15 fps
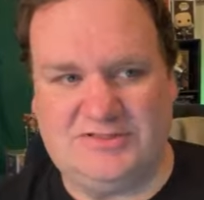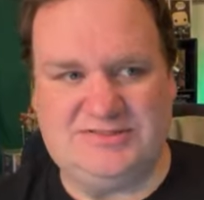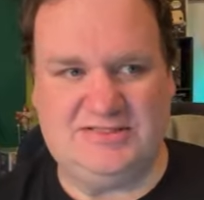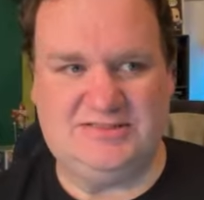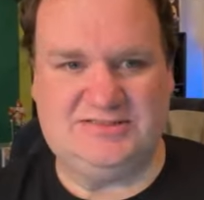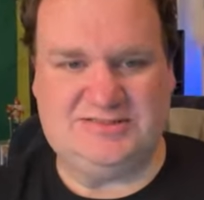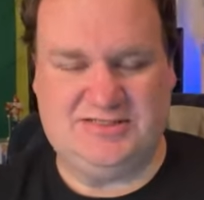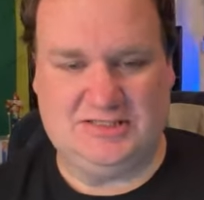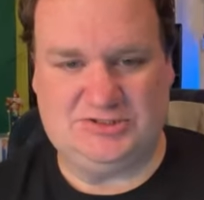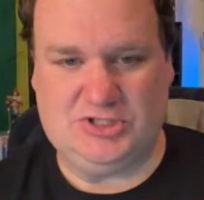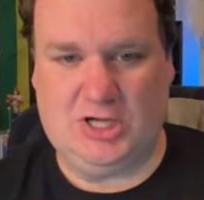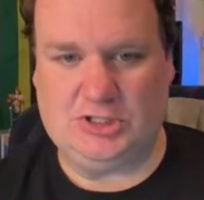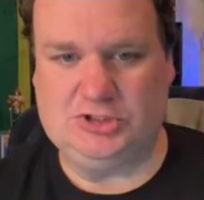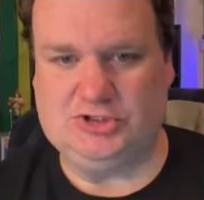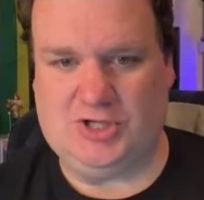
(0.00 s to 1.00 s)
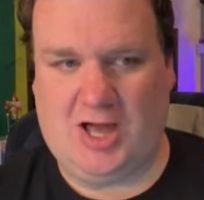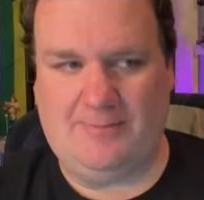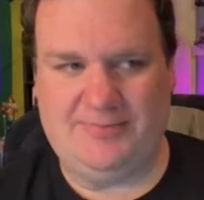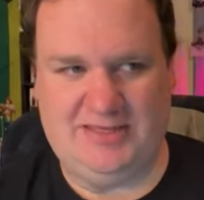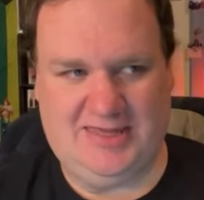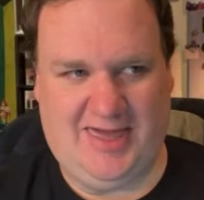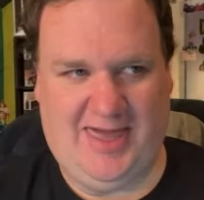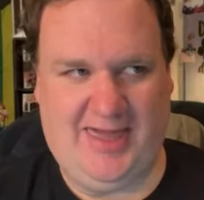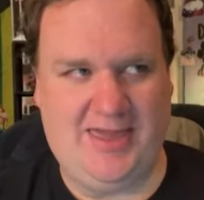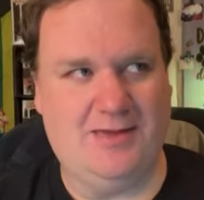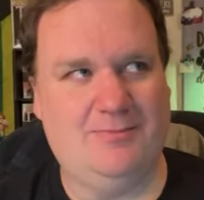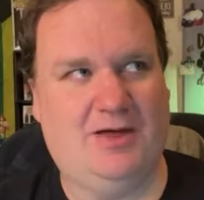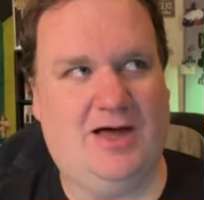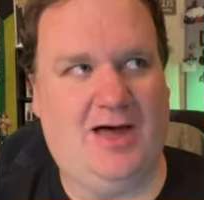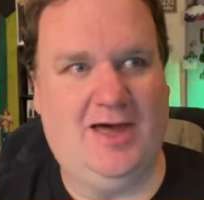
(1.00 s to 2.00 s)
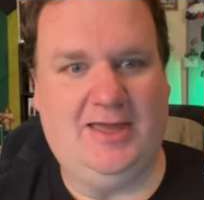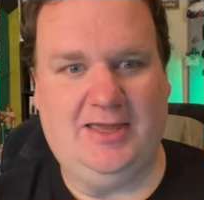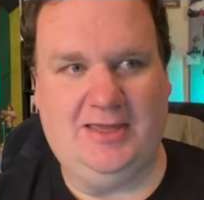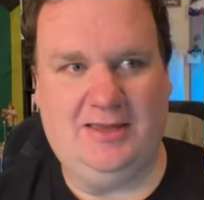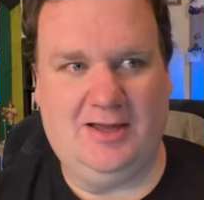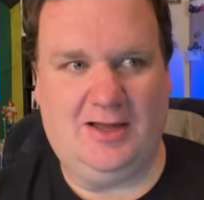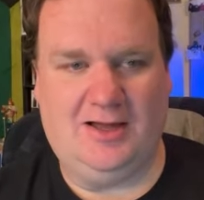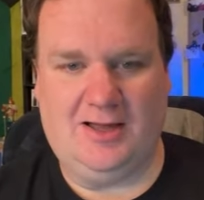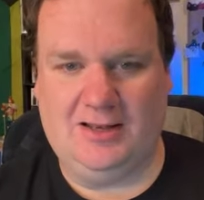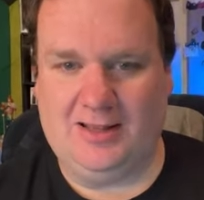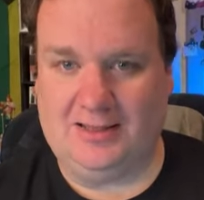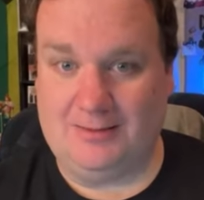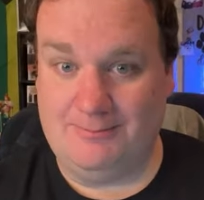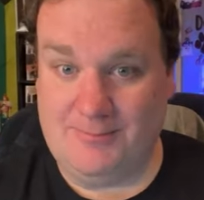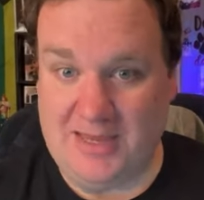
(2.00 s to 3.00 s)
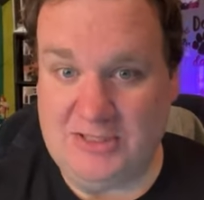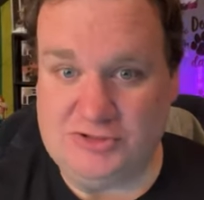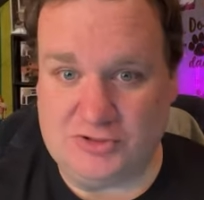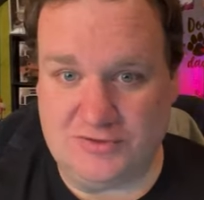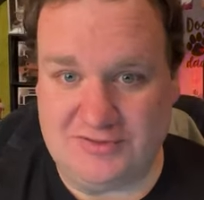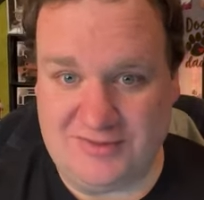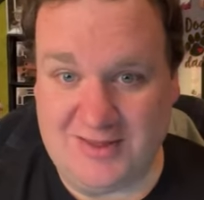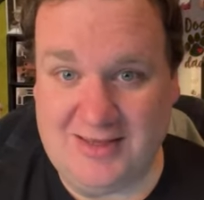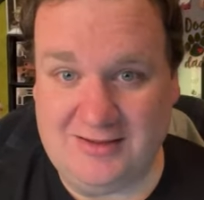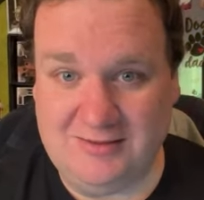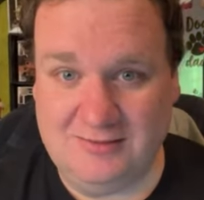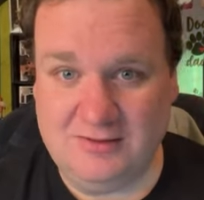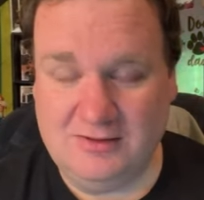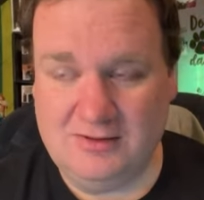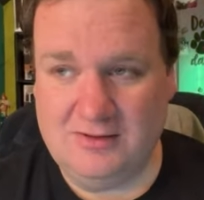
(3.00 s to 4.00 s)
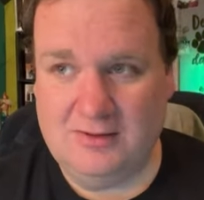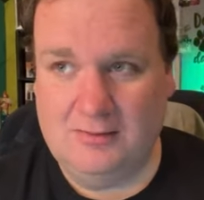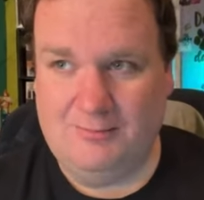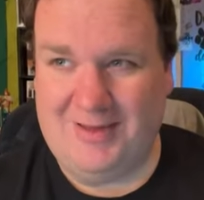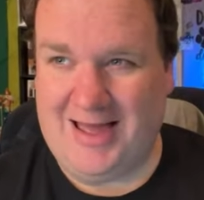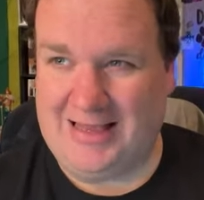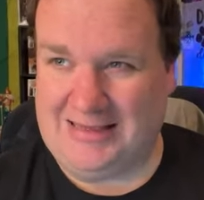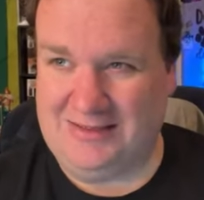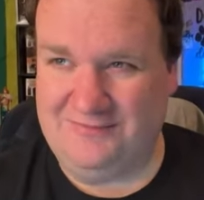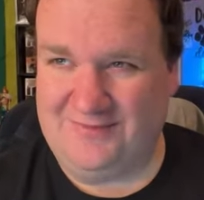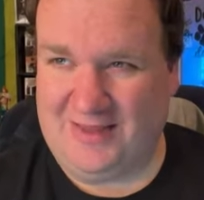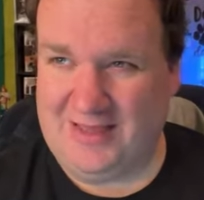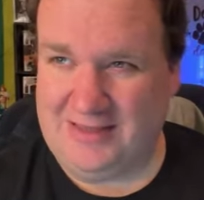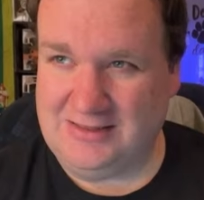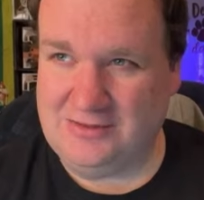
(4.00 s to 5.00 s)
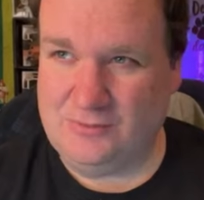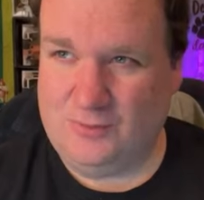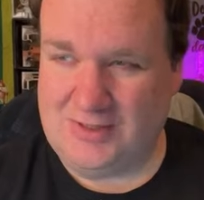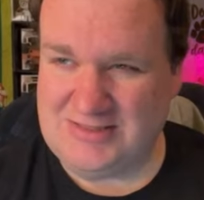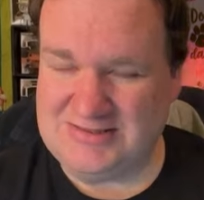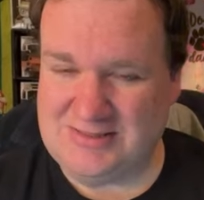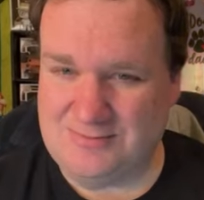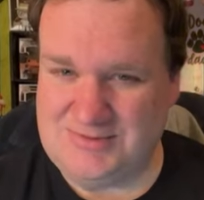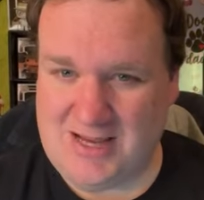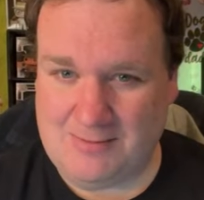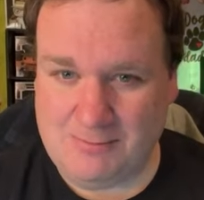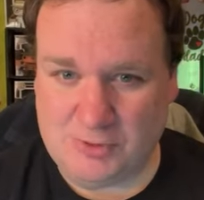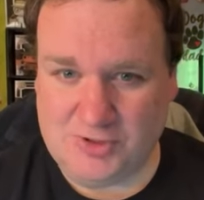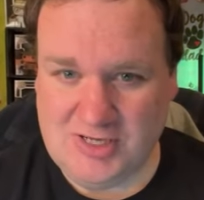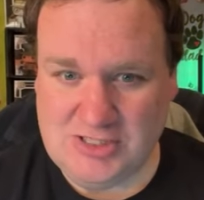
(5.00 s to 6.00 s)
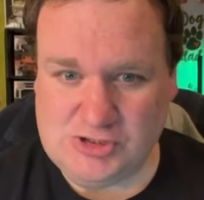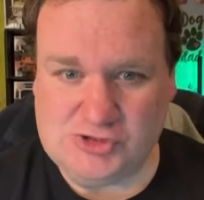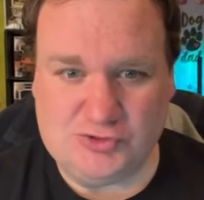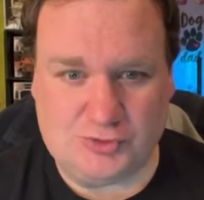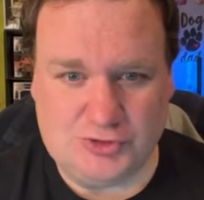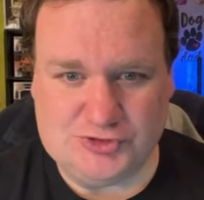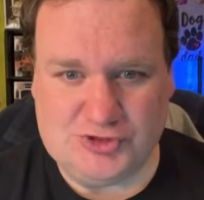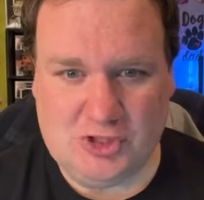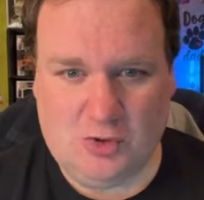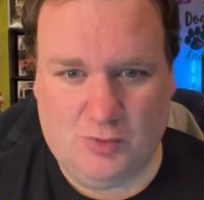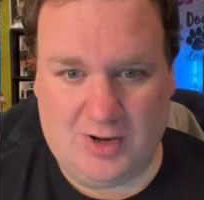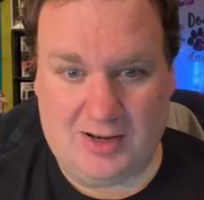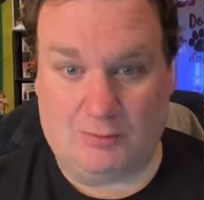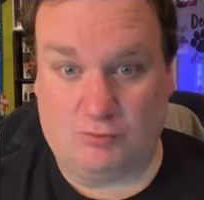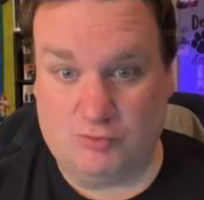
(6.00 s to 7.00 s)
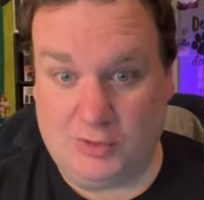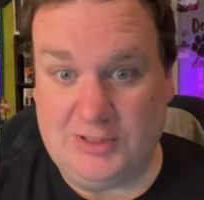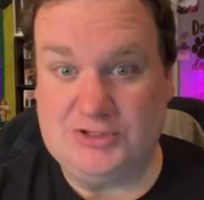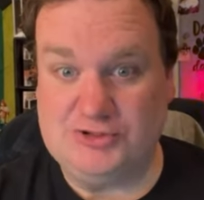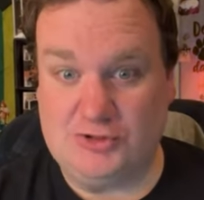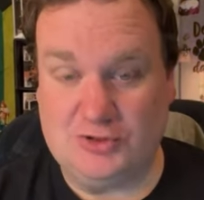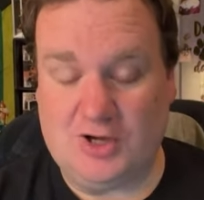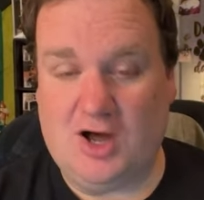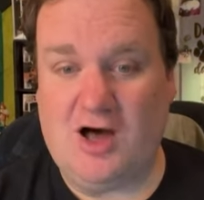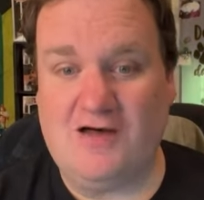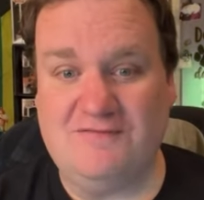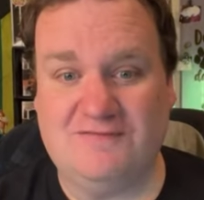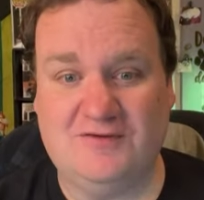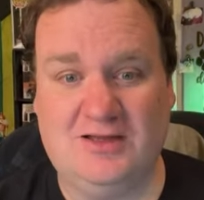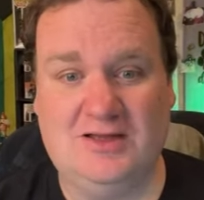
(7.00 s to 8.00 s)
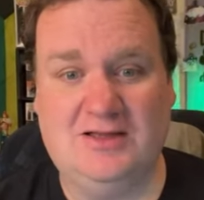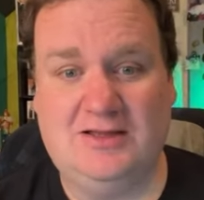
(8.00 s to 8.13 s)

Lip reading: since TikTok Shop became a major thing, back in like, what, September-ish or so, when it really took off.